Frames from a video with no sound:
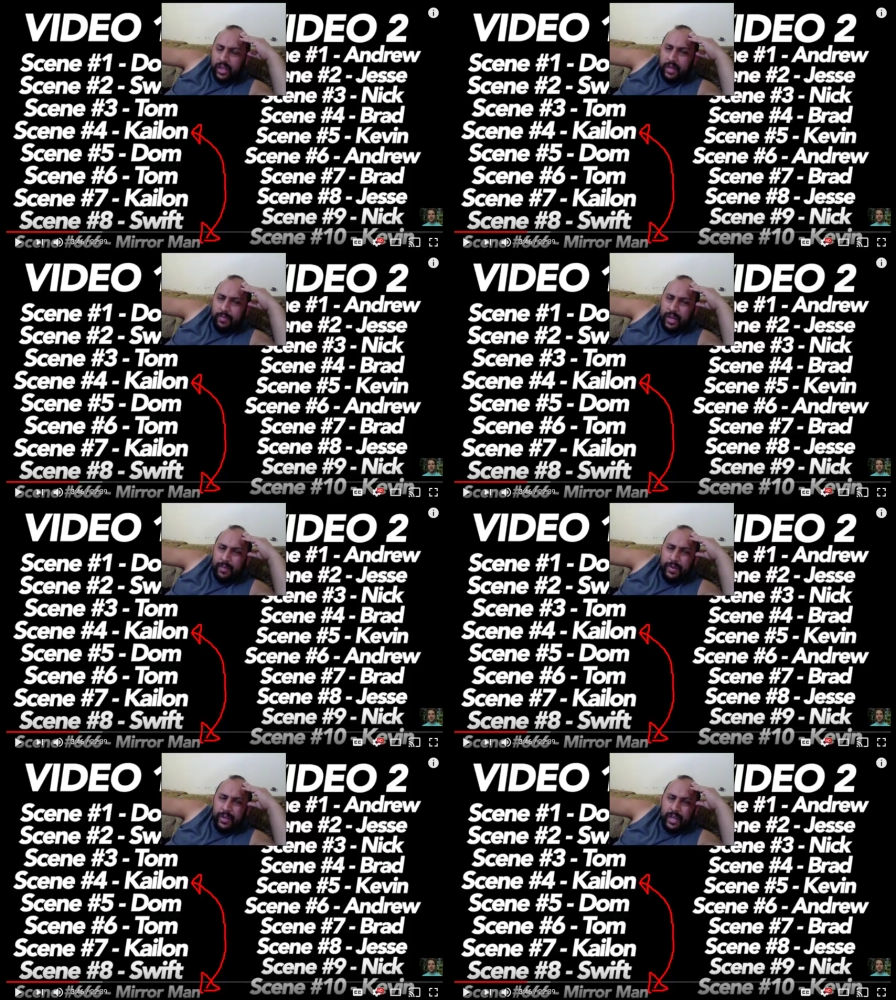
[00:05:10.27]
In my
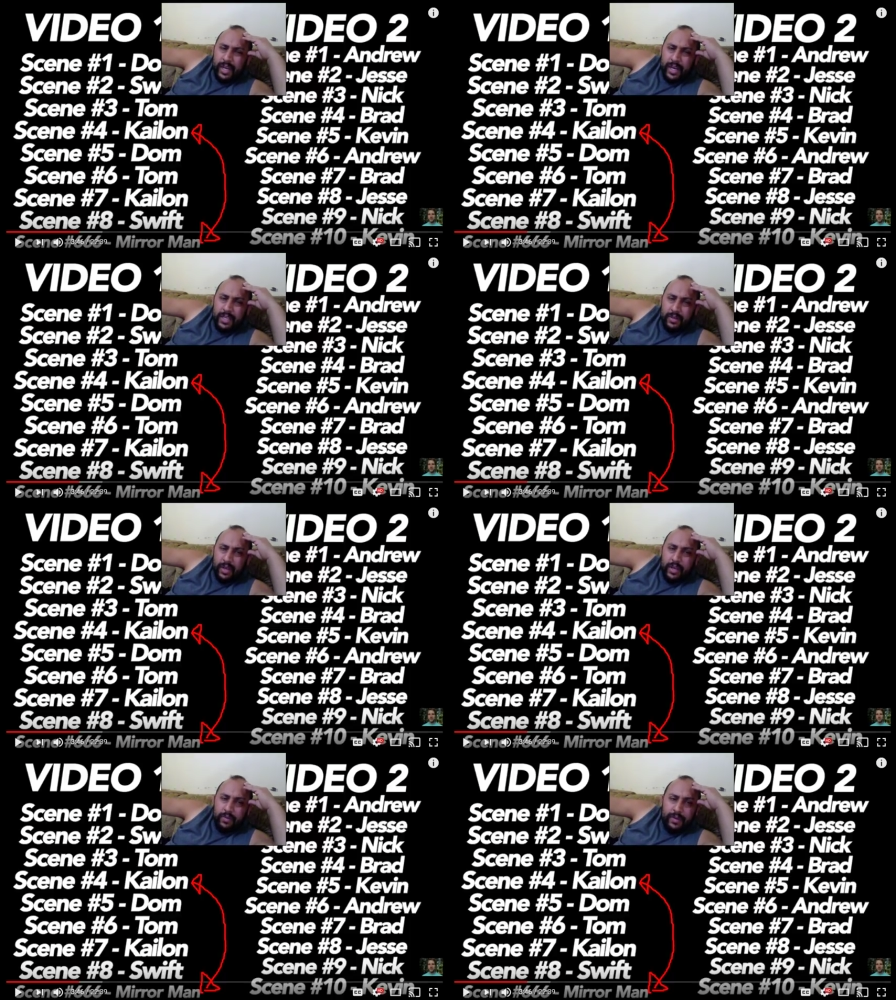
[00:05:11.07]
opinion, guys,
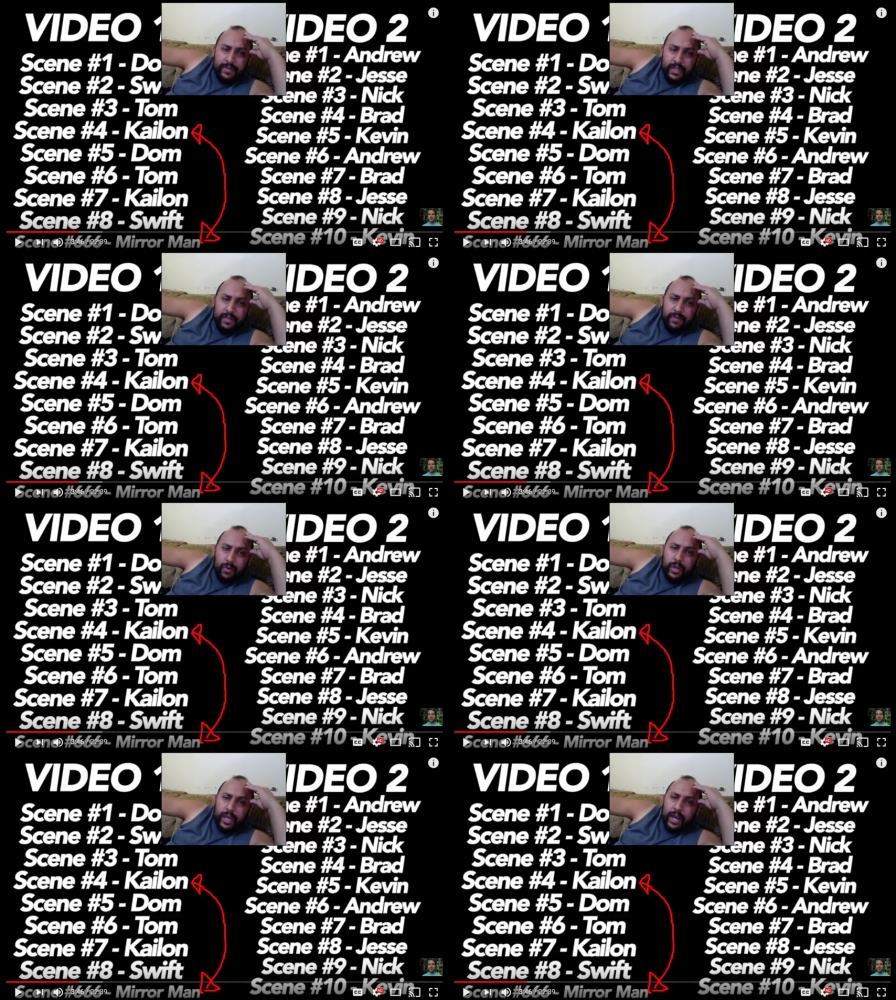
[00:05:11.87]
I, we've seen
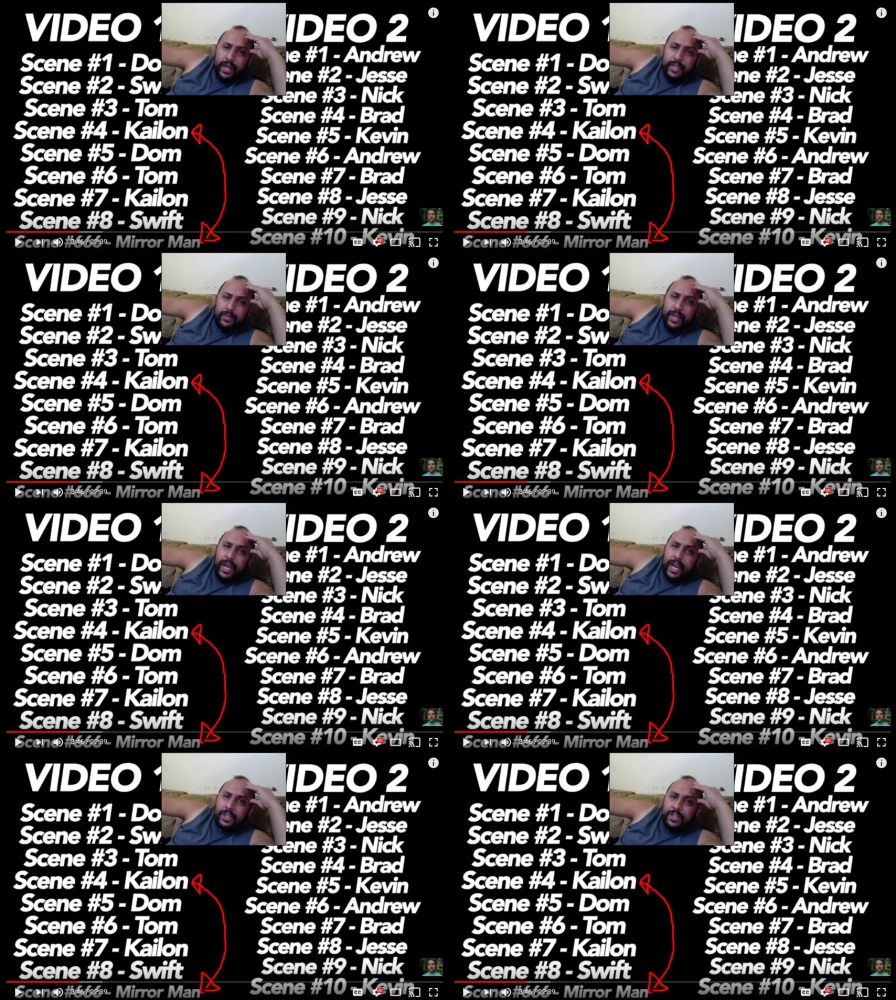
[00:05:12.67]
four guys. We
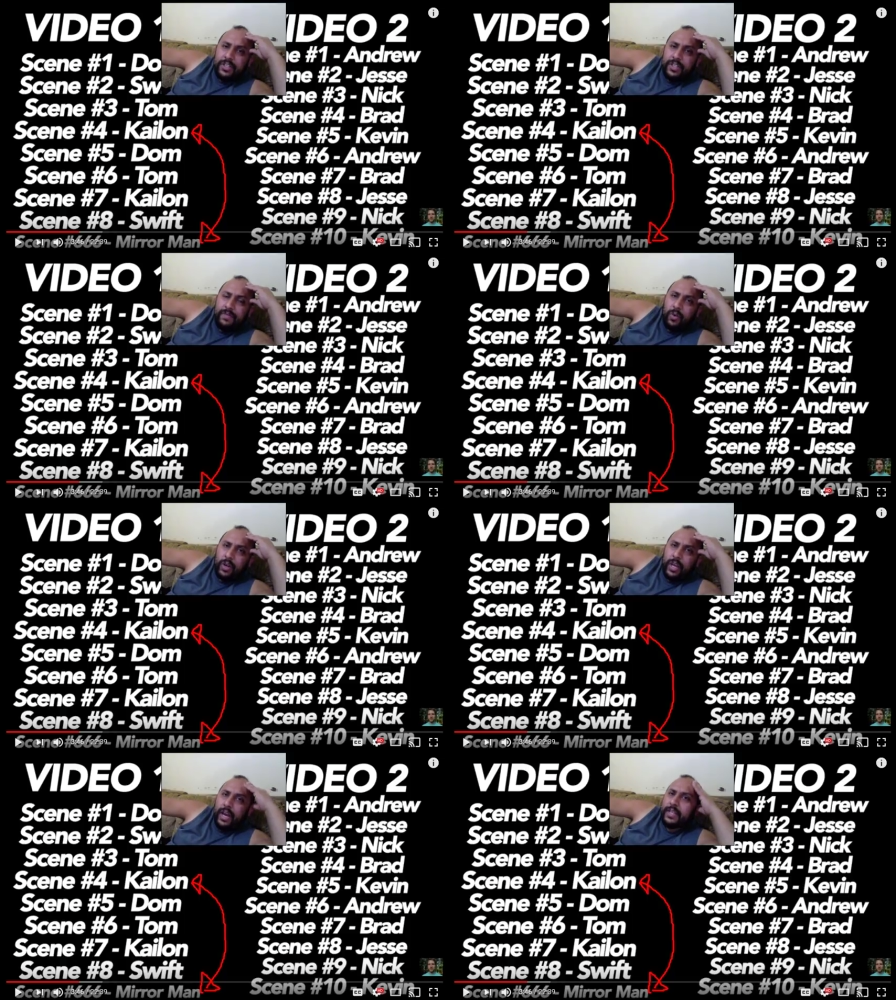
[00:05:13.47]
actually seen four
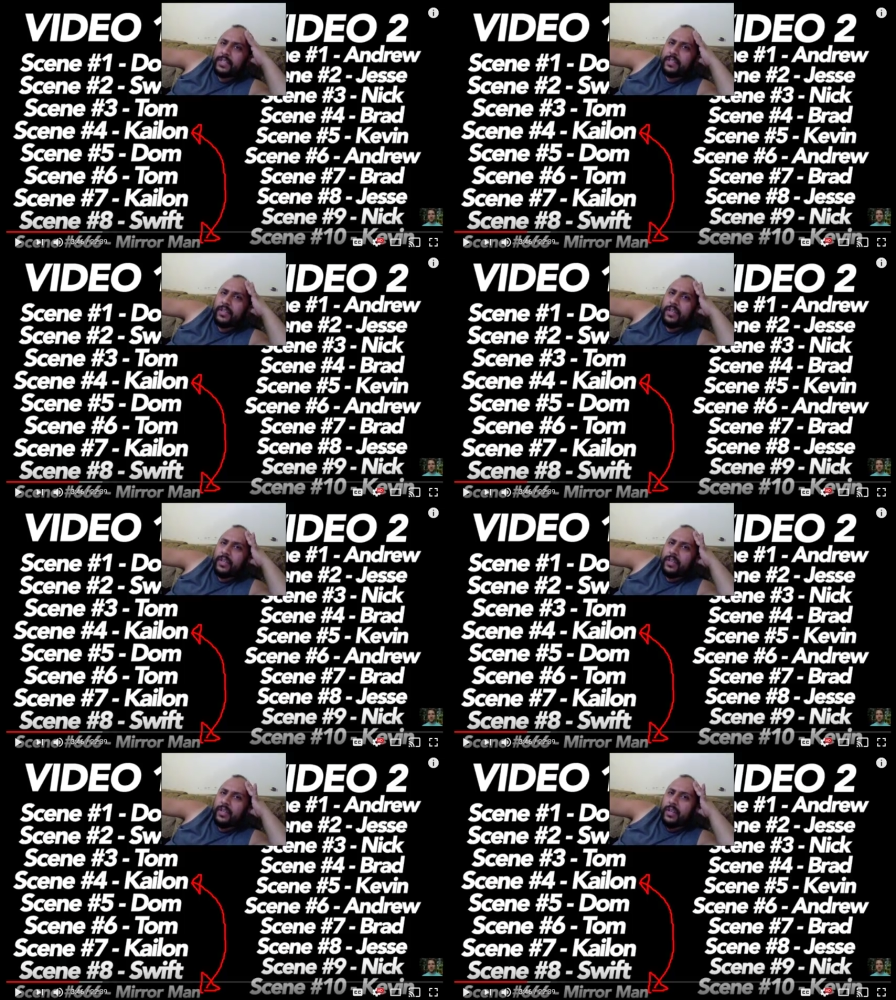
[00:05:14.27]
guys
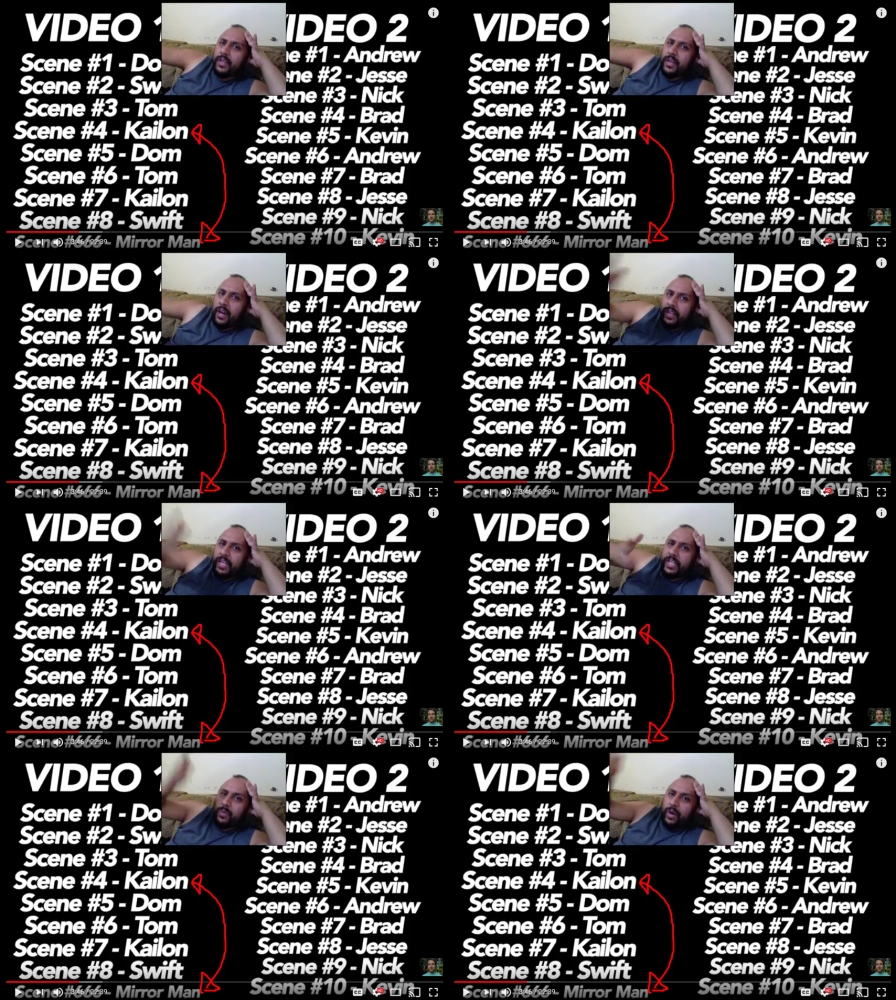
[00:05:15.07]
on
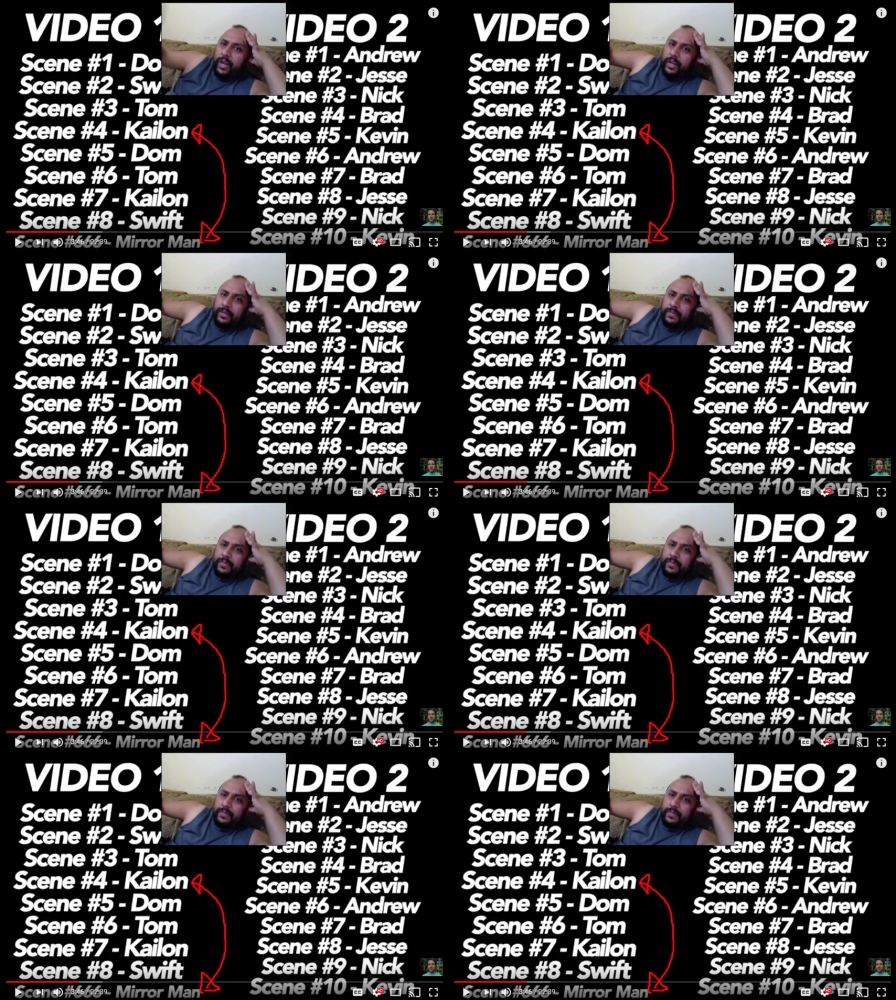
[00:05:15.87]
each one.